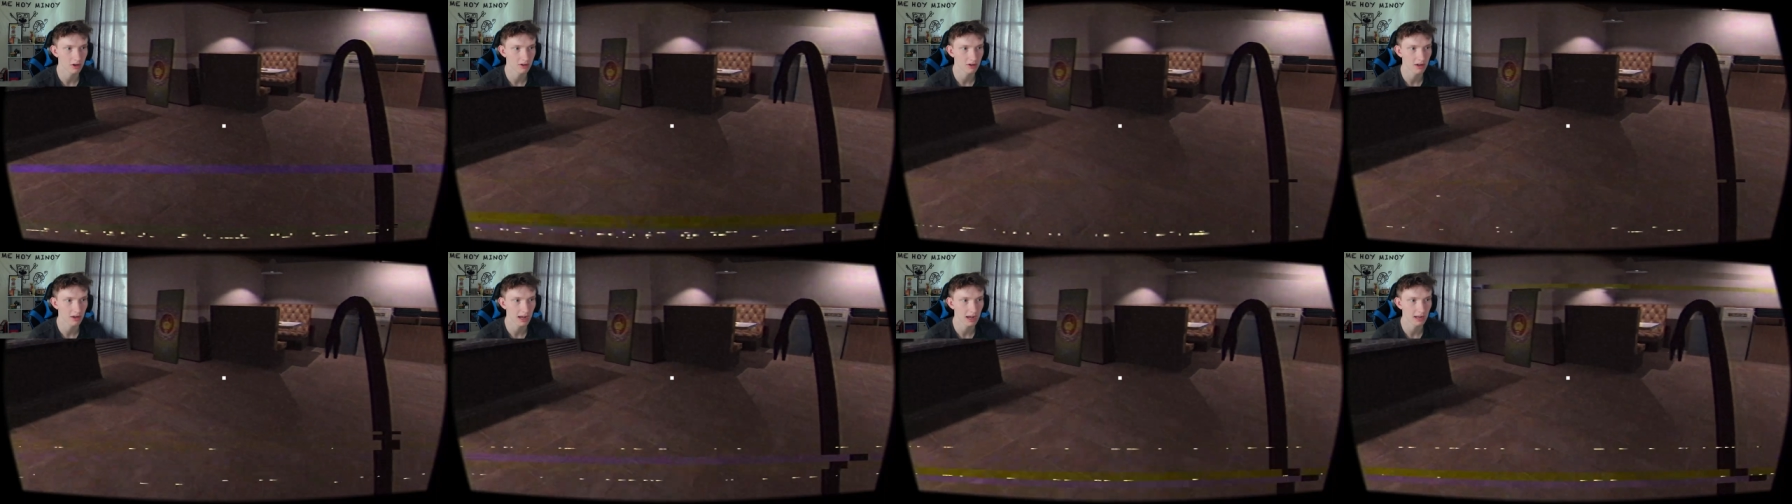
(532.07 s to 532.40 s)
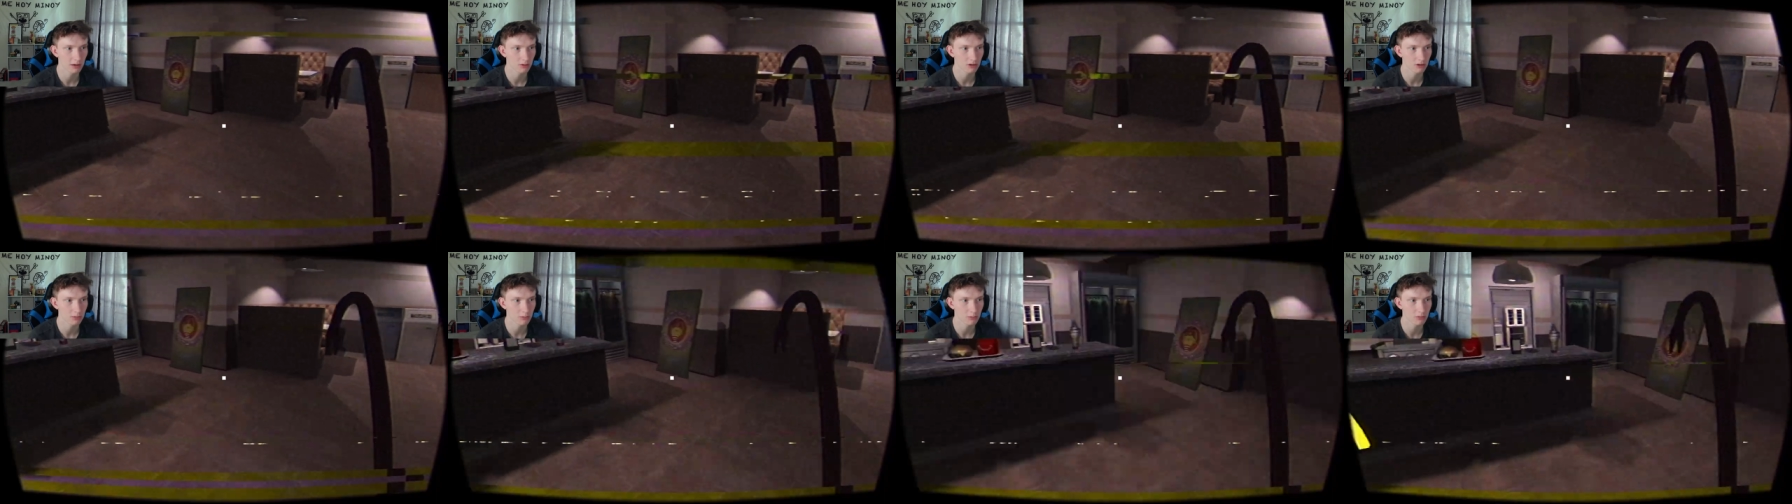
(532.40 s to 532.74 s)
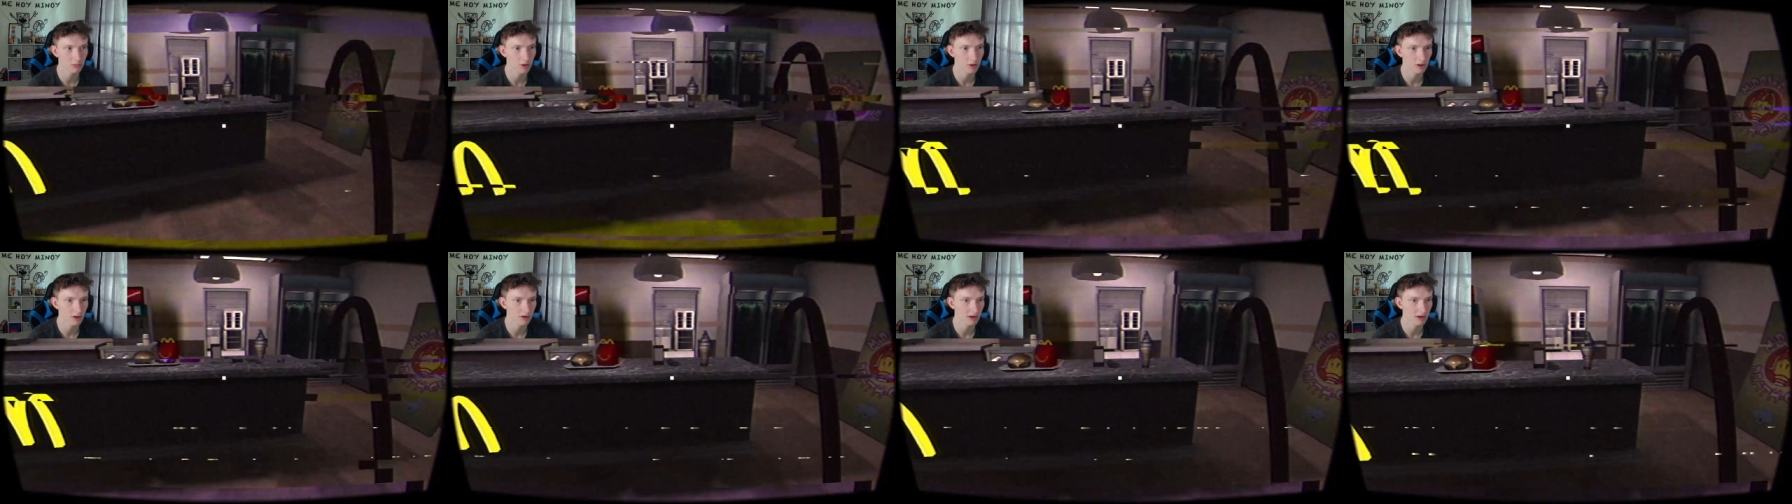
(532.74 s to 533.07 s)
diagonal, you move
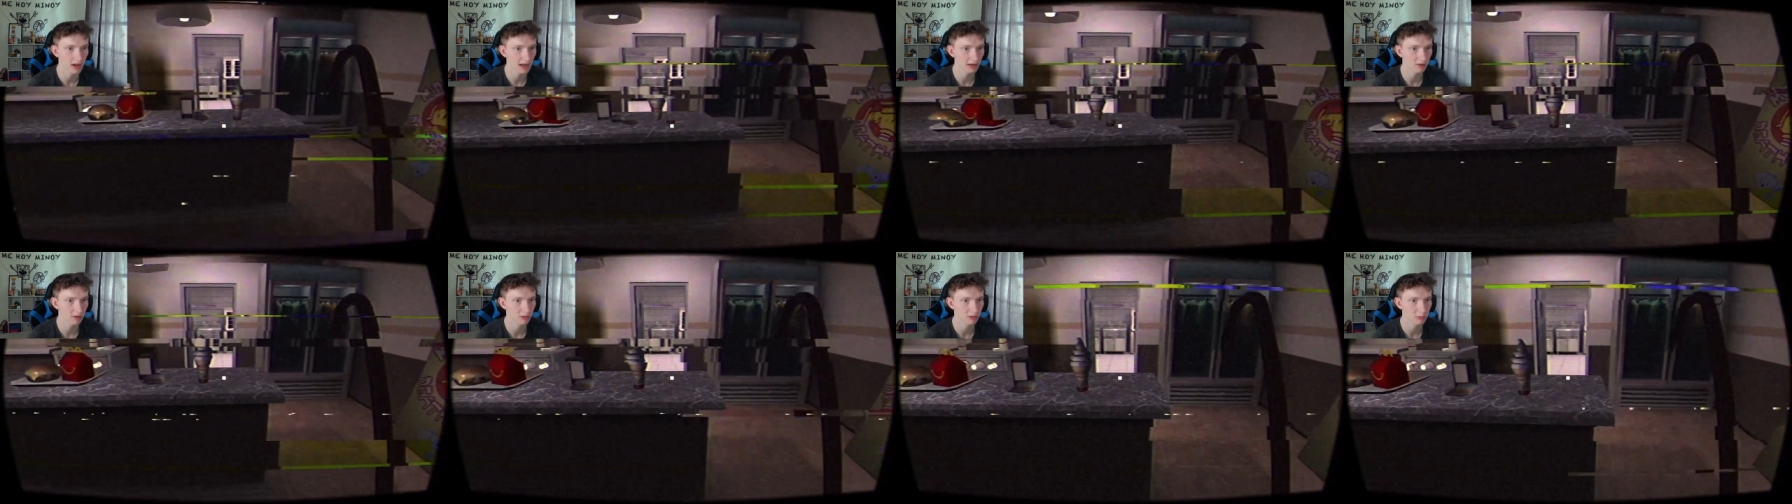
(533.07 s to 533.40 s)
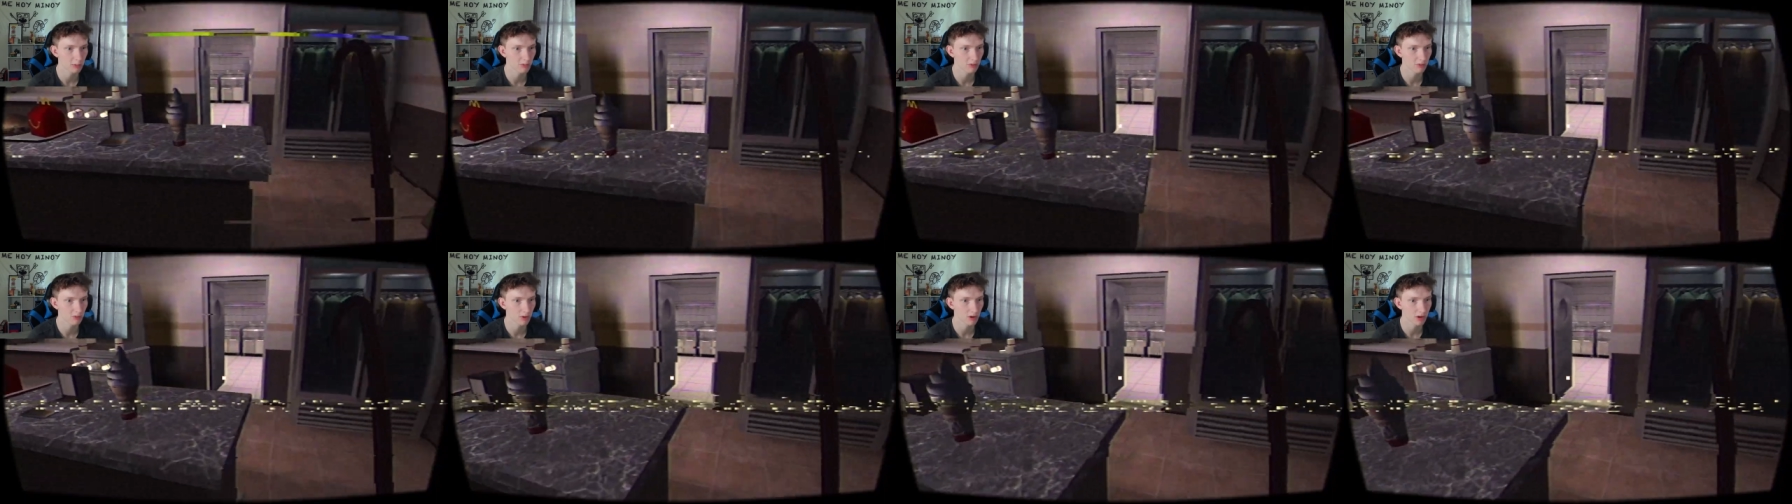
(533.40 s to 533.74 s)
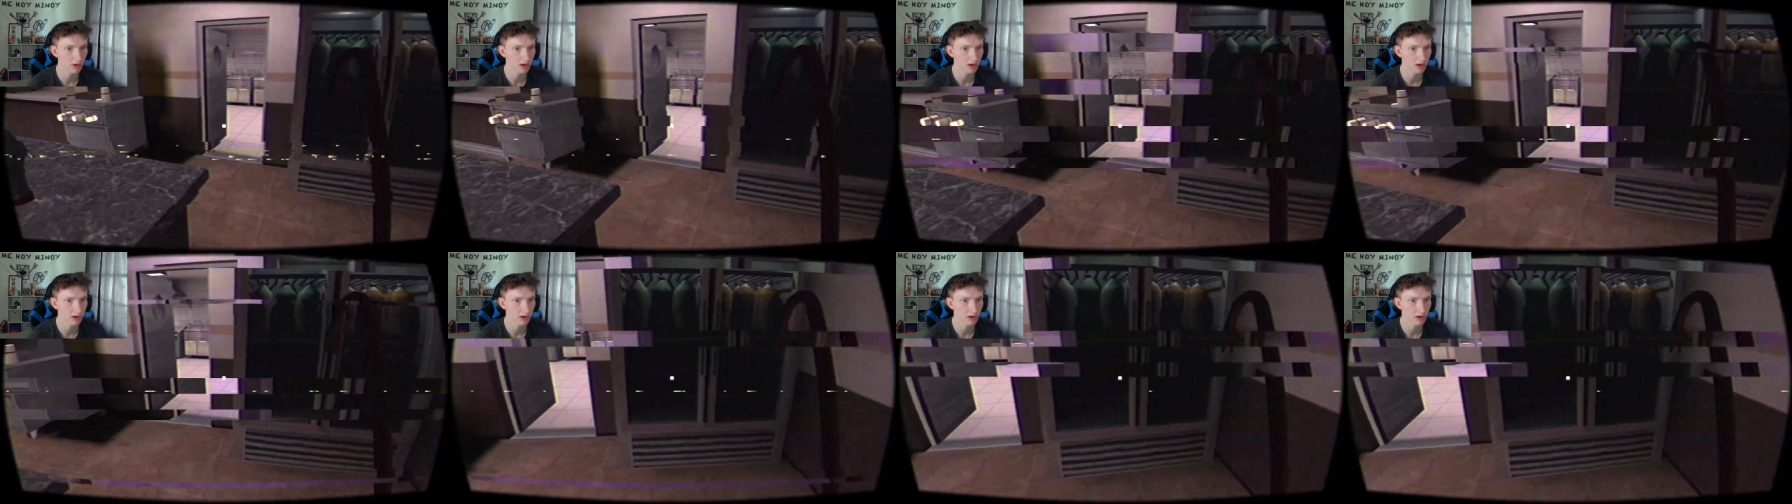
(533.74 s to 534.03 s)
quicker, diagonal, you move quicker.